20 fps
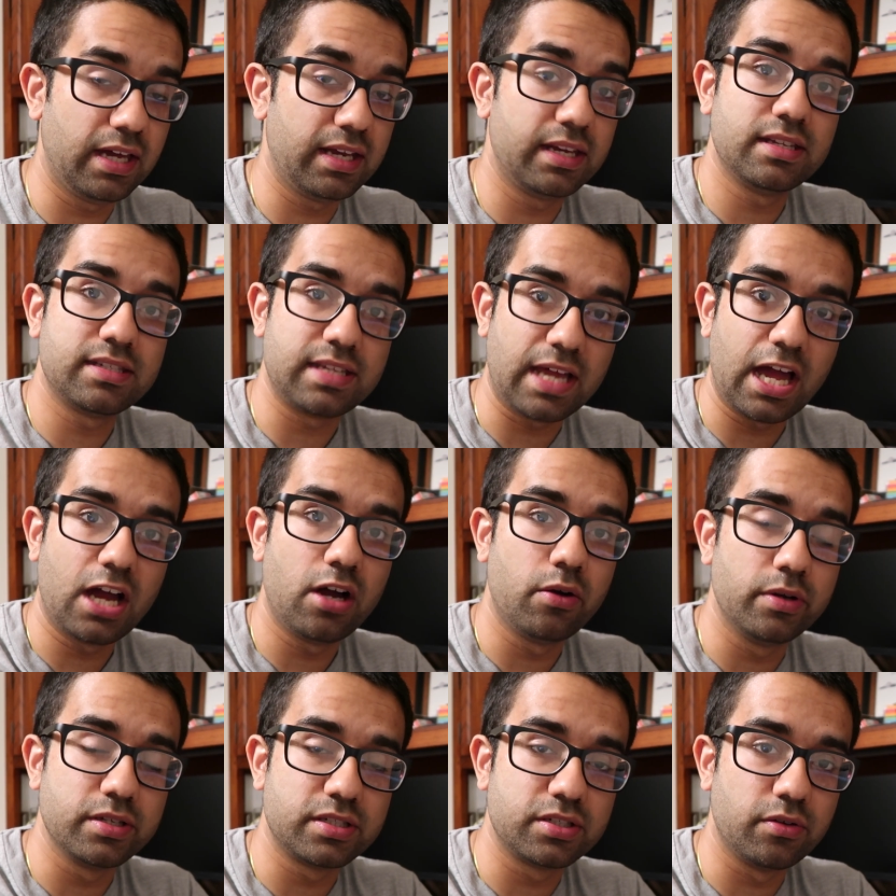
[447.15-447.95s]
That is
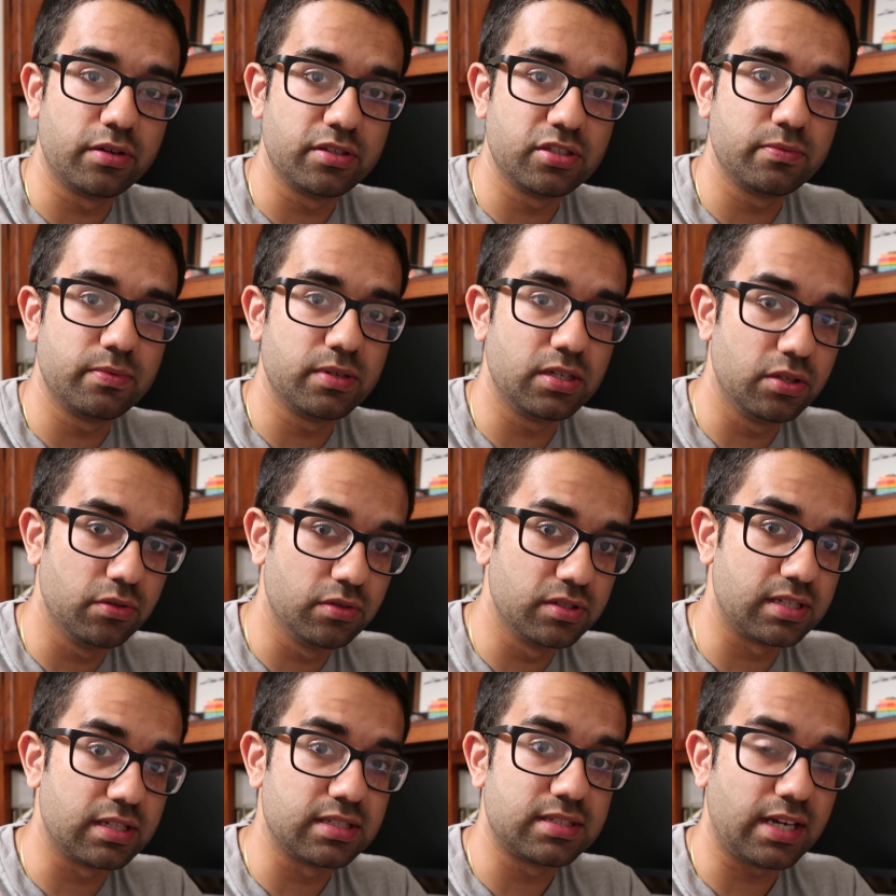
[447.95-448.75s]
how it's going to be
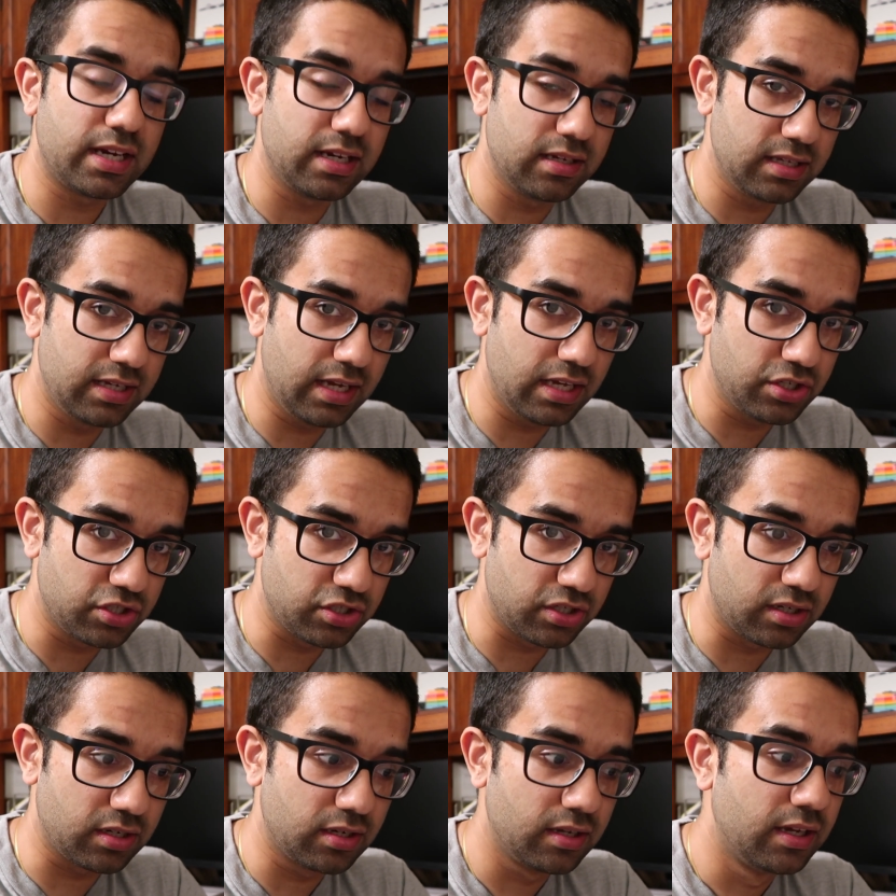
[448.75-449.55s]
used inside of the
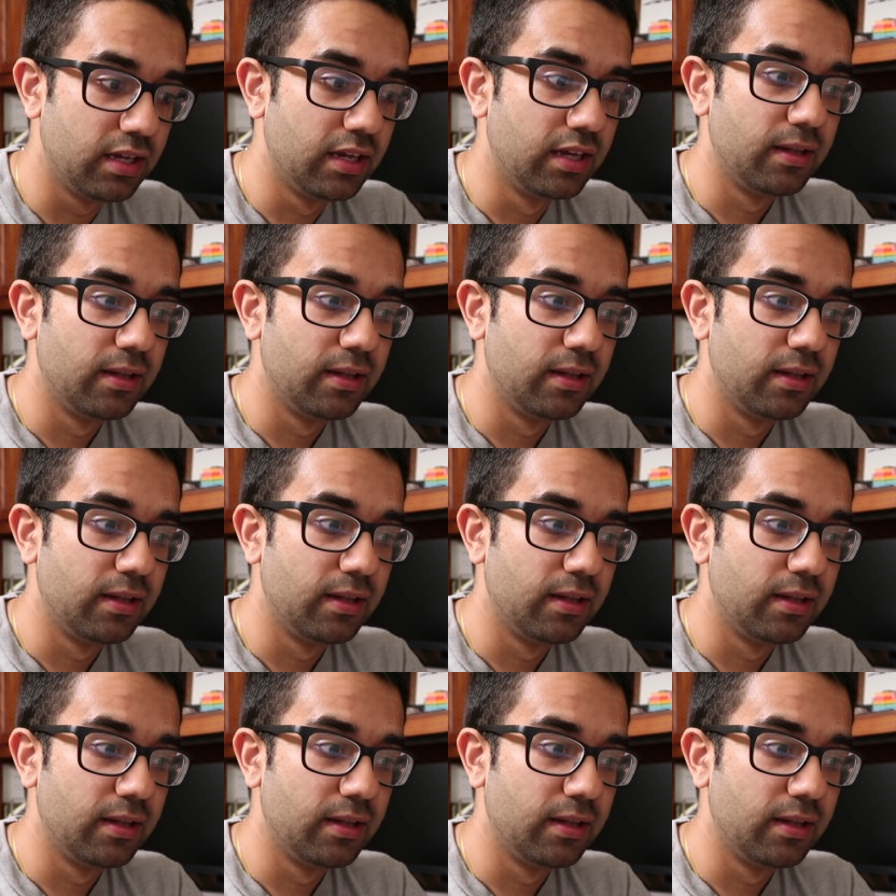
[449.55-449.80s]
engine.